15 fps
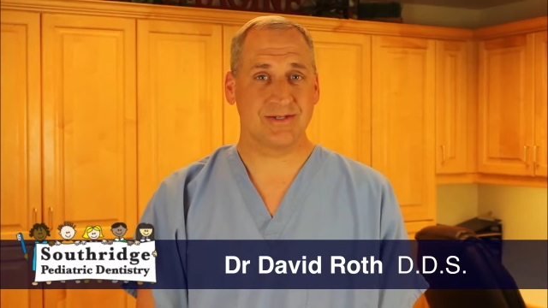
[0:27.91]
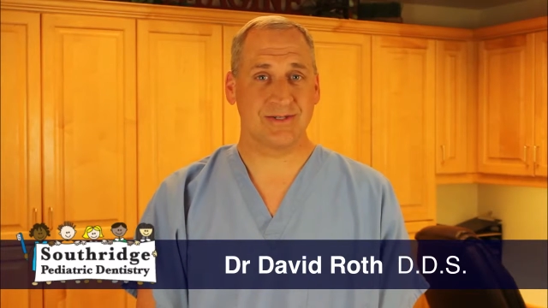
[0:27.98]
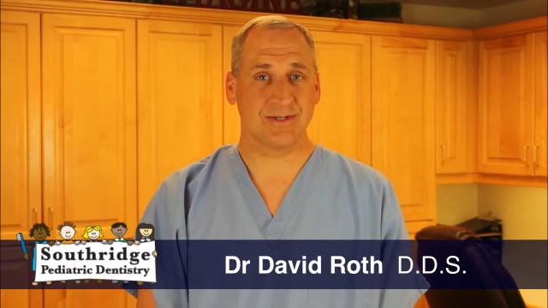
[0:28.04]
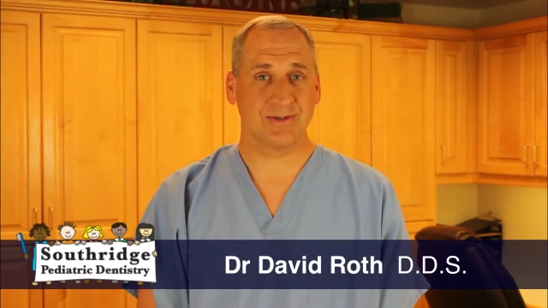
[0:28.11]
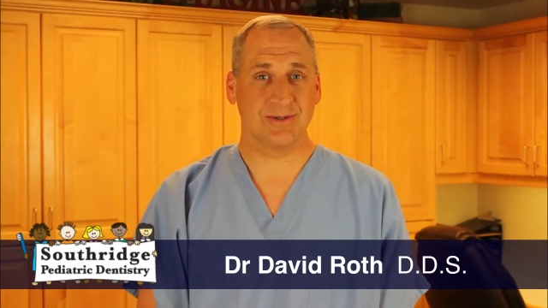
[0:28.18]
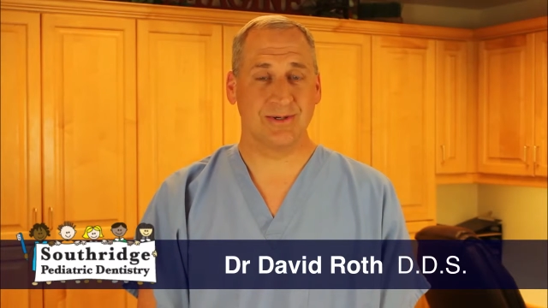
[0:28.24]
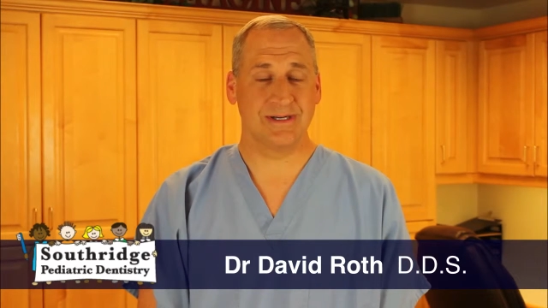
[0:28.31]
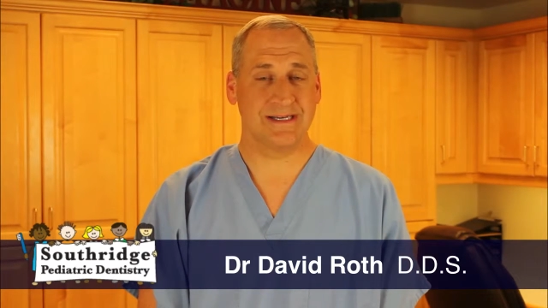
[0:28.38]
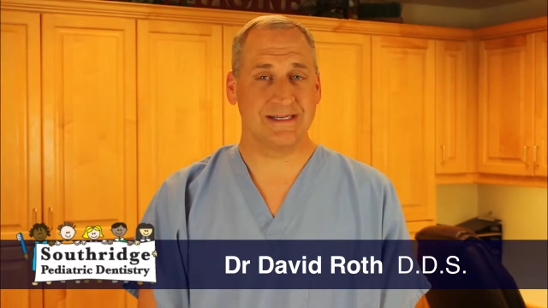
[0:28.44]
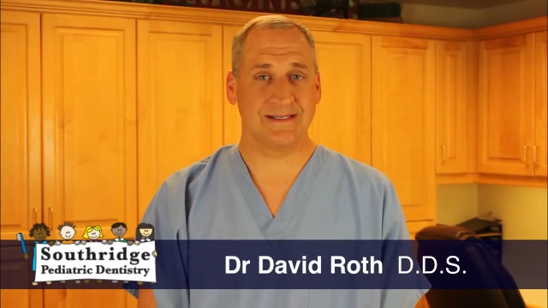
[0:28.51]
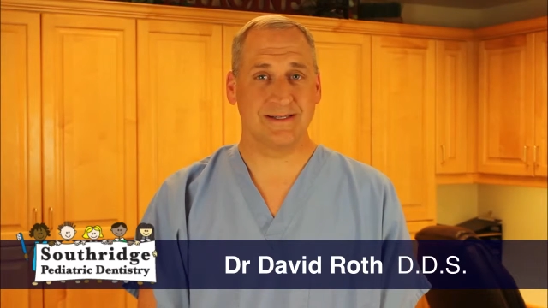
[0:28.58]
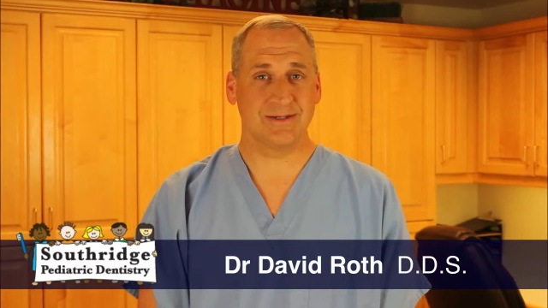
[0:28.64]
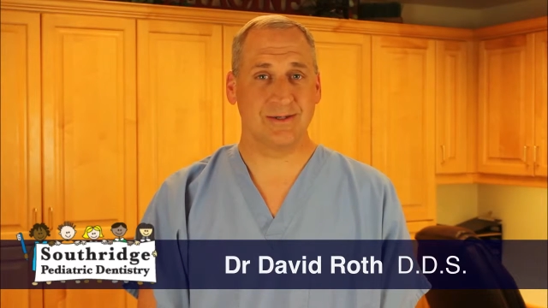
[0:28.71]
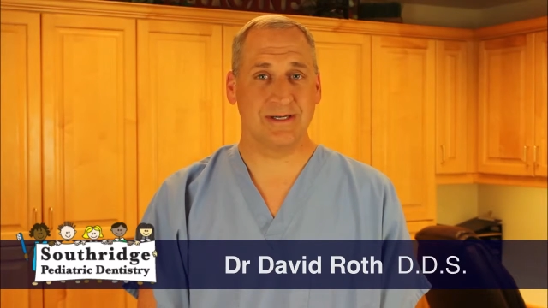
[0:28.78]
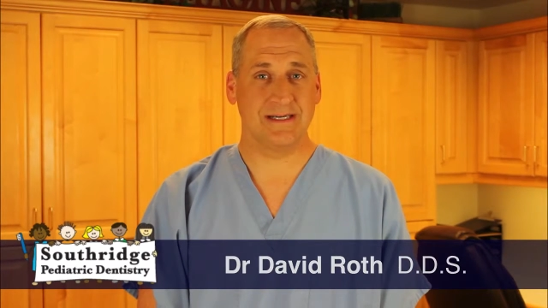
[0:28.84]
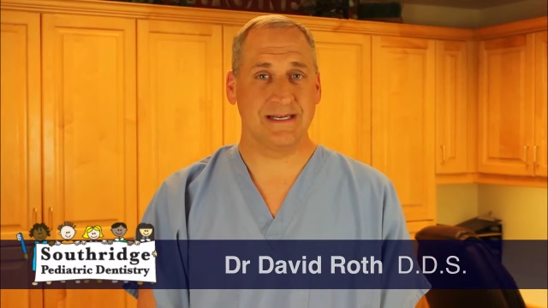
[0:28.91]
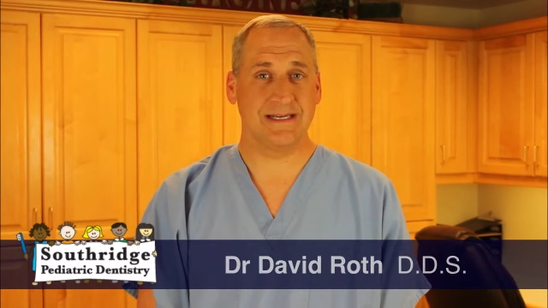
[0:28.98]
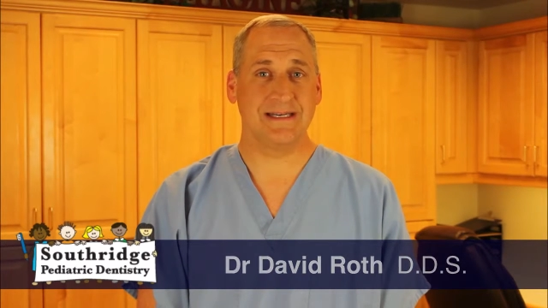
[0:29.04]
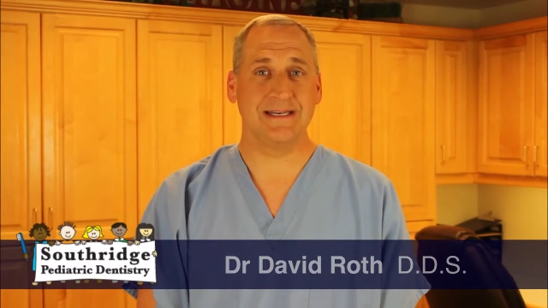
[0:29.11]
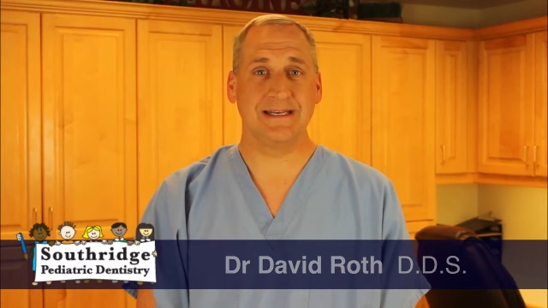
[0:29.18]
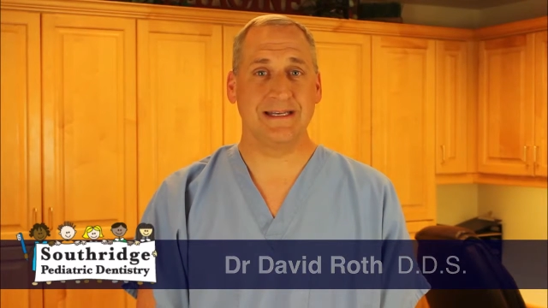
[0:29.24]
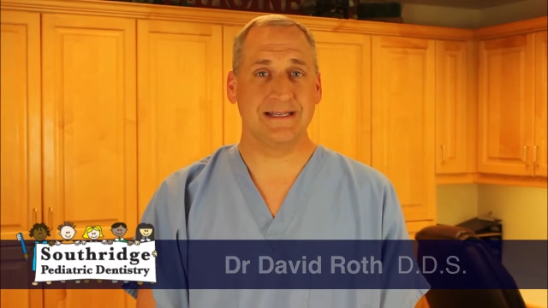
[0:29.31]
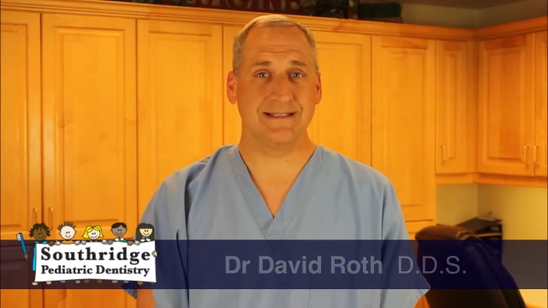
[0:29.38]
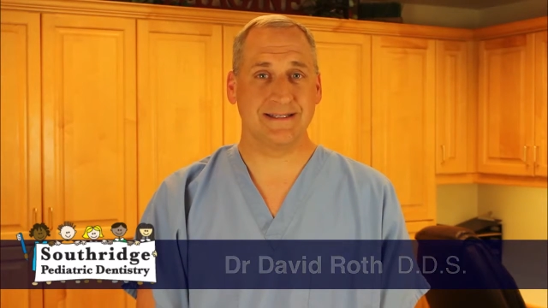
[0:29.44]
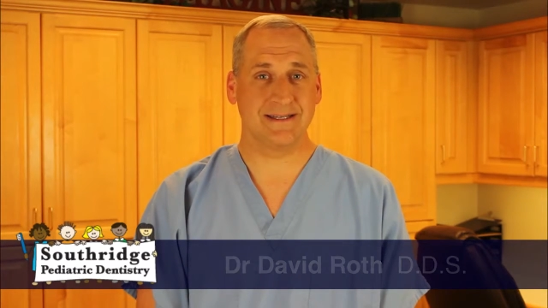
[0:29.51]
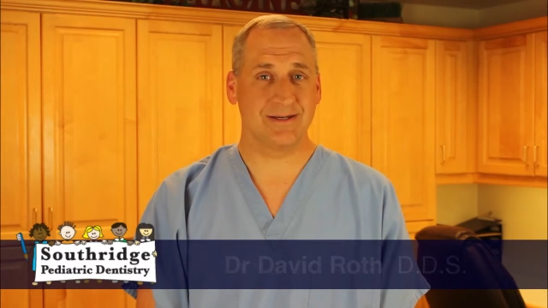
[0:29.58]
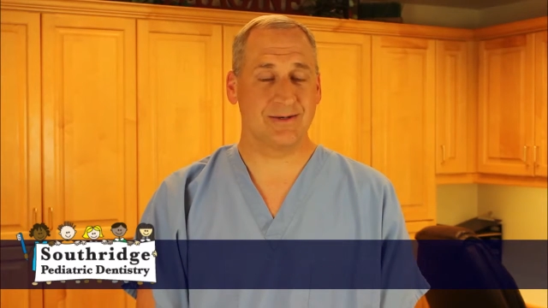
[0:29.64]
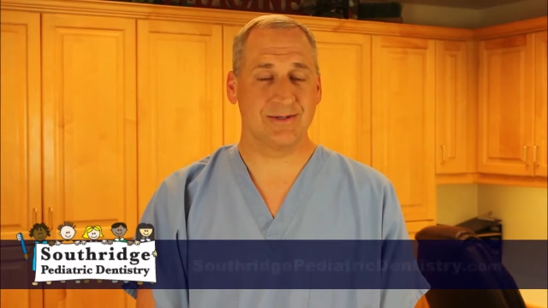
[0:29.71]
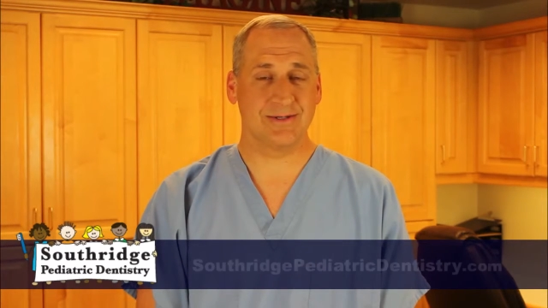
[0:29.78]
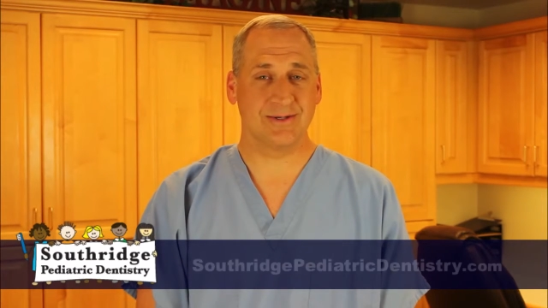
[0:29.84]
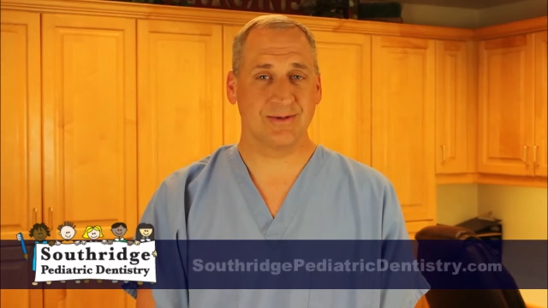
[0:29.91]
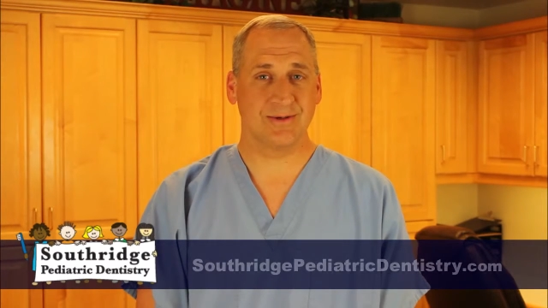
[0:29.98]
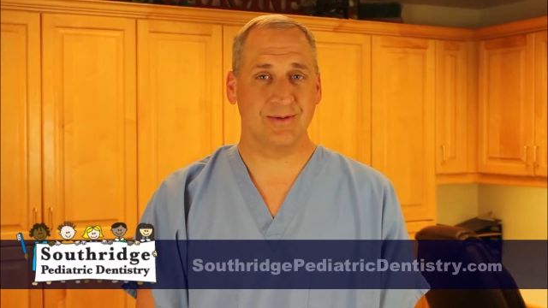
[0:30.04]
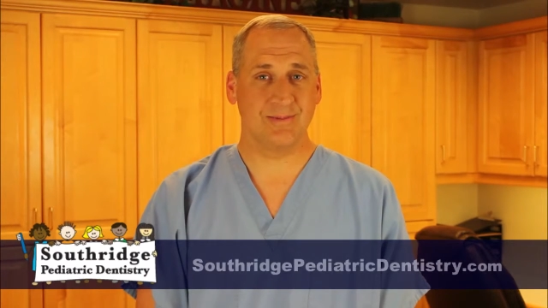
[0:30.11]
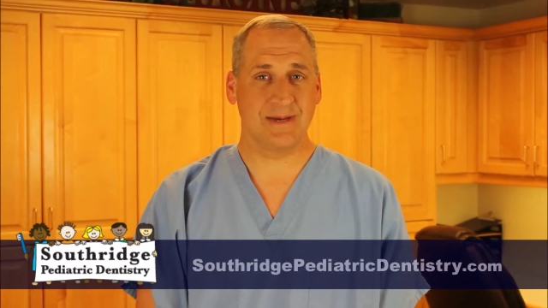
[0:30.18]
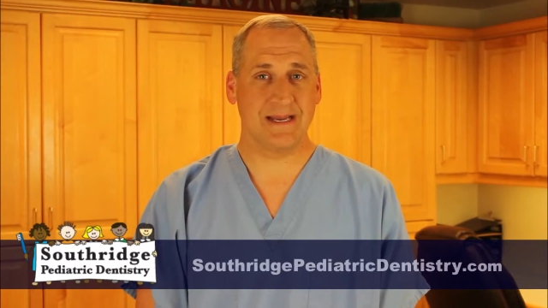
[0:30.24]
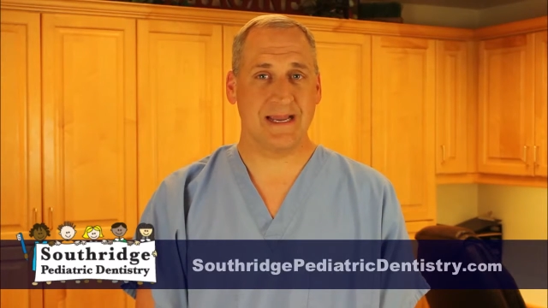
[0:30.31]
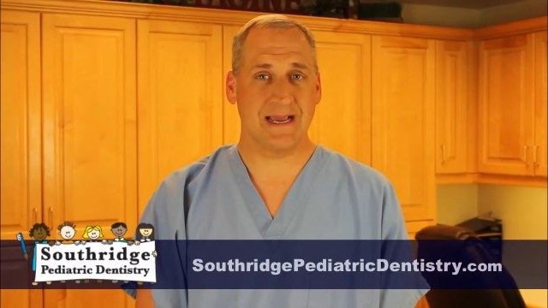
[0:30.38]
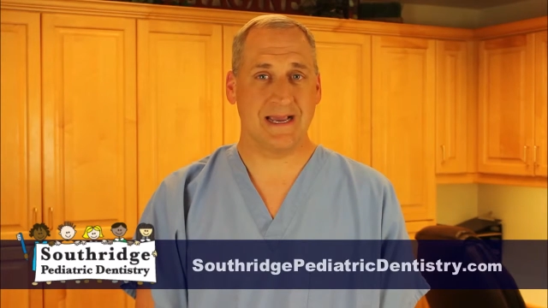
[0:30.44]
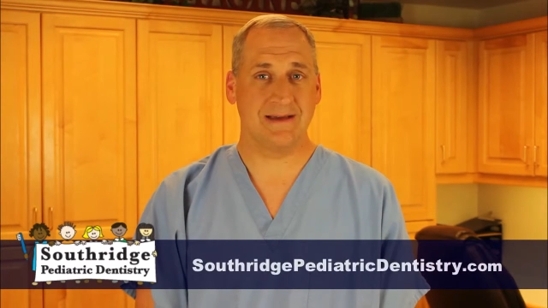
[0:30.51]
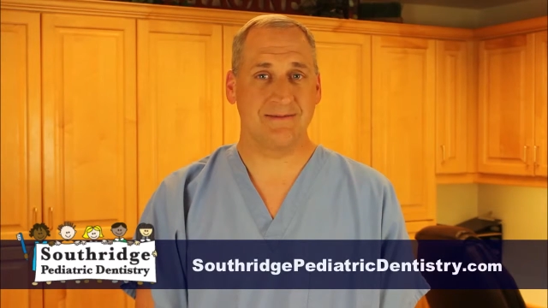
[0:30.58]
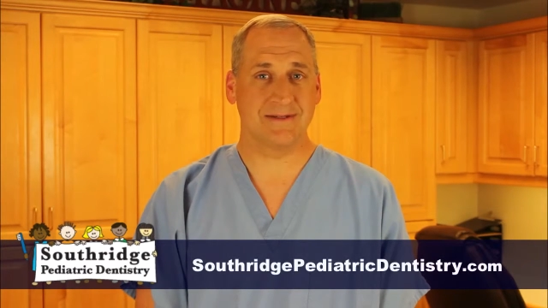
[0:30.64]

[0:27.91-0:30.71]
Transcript: children and to treat any needs that your children may have,